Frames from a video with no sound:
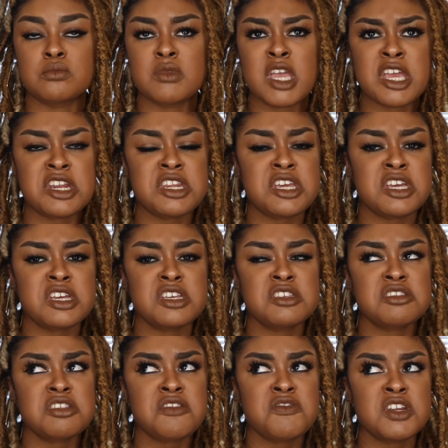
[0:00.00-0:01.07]
8 days,
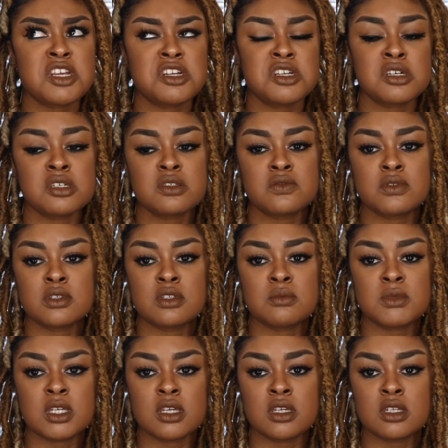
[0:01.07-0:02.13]
7-8 days for them
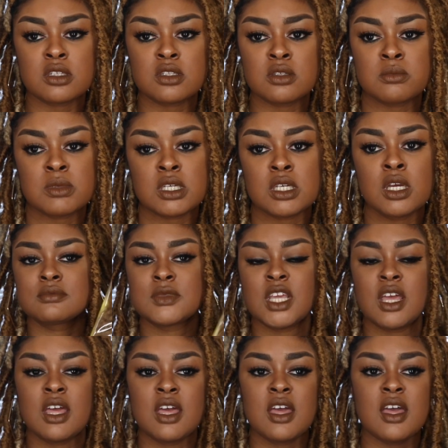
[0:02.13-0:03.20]
to get it to me.
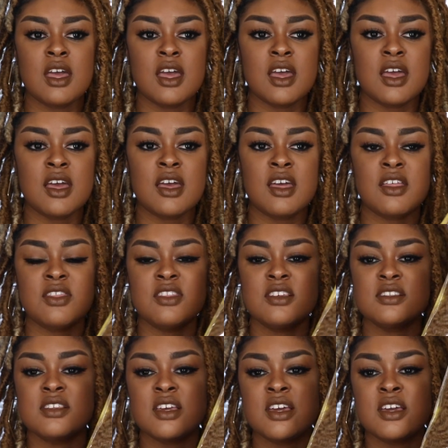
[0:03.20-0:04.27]
And
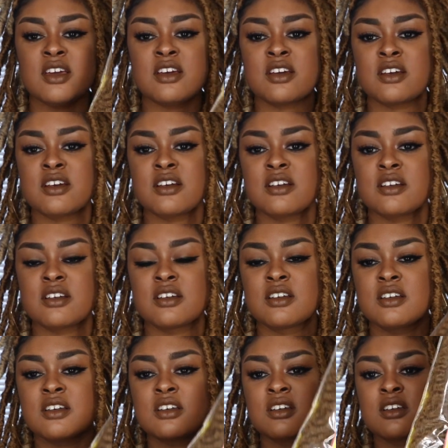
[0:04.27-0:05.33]
this hair
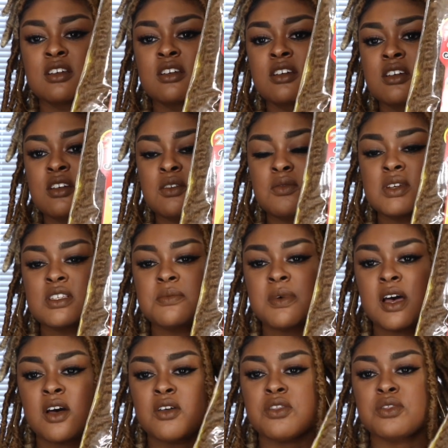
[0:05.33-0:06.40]
was
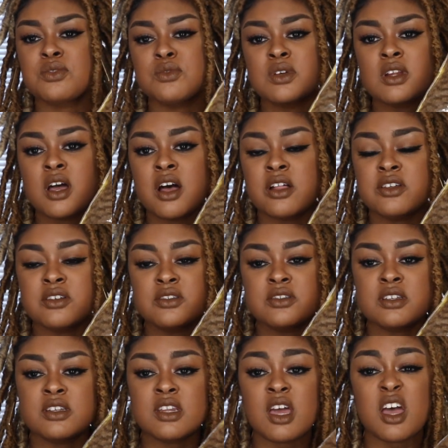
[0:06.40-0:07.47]
about
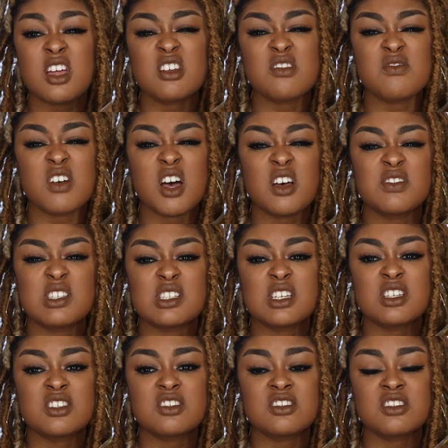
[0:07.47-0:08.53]

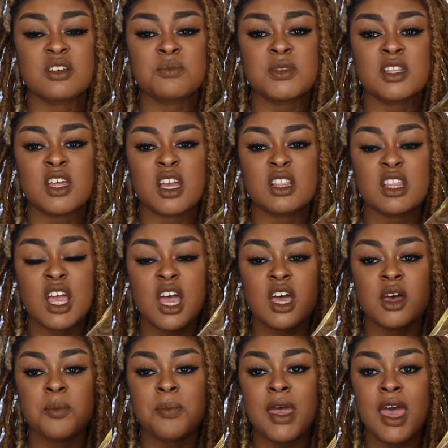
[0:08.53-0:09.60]
$3.95 or something like that
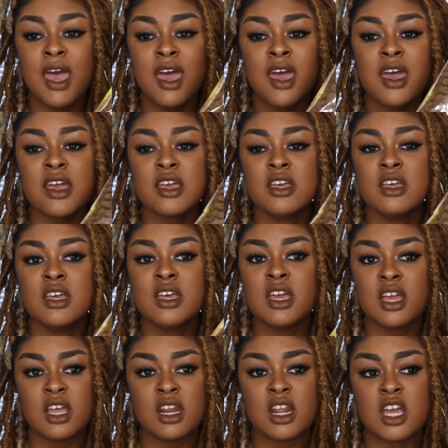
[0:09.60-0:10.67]
a pack,
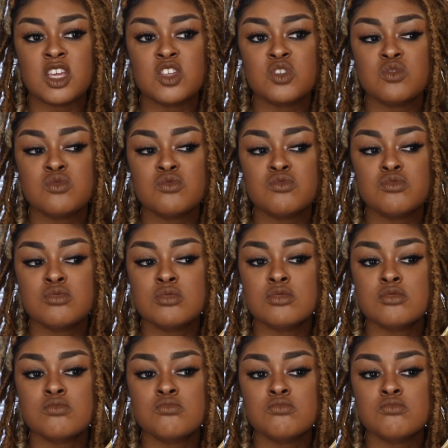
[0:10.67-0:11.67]
and I used